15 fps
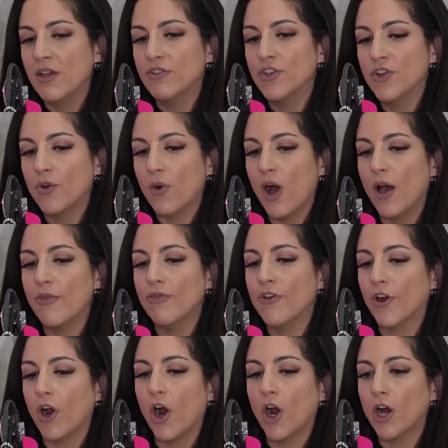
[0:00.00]
you know,
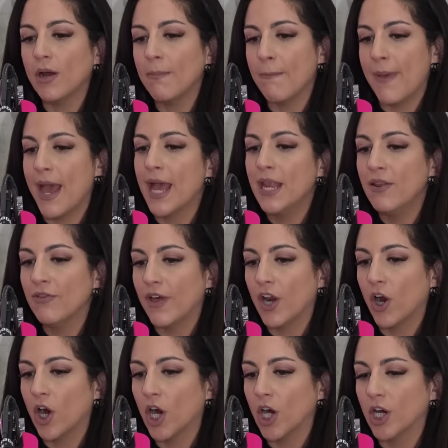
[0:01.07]
there are men
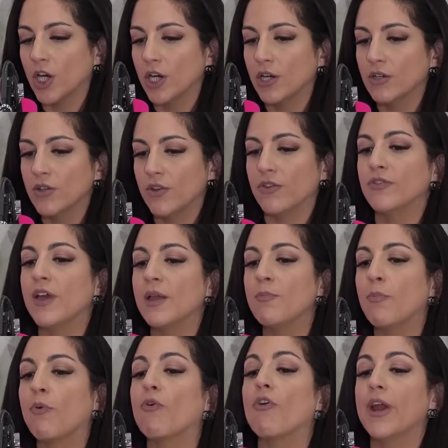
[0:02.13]
that are, they
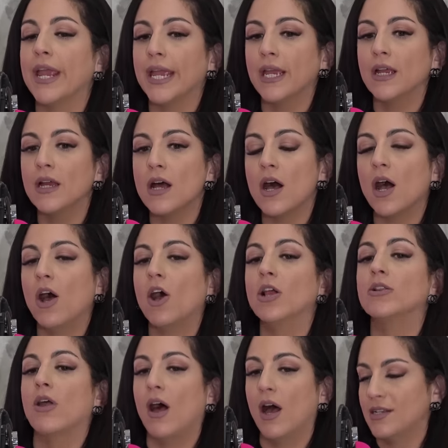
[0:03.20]
bring
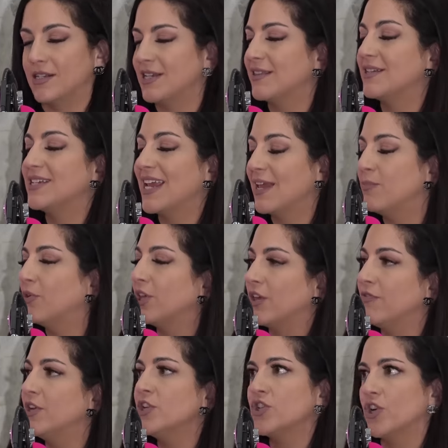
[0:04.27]
a lot to the table,
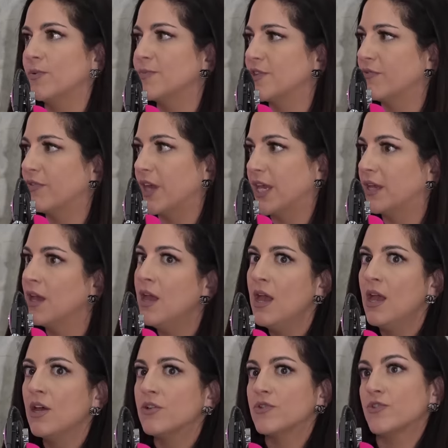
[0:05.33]
even in terms of like
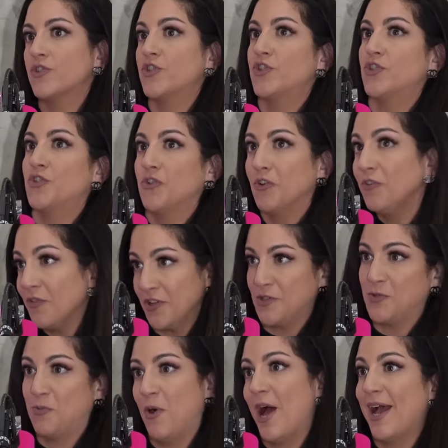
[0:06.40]

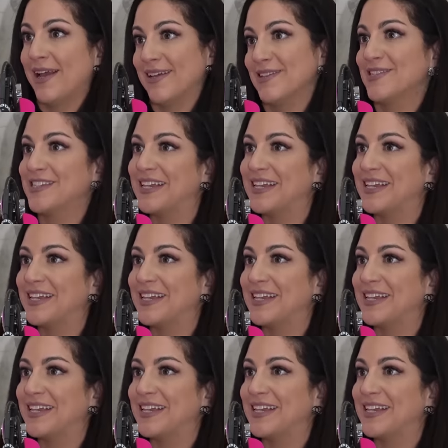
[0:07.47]
service wise,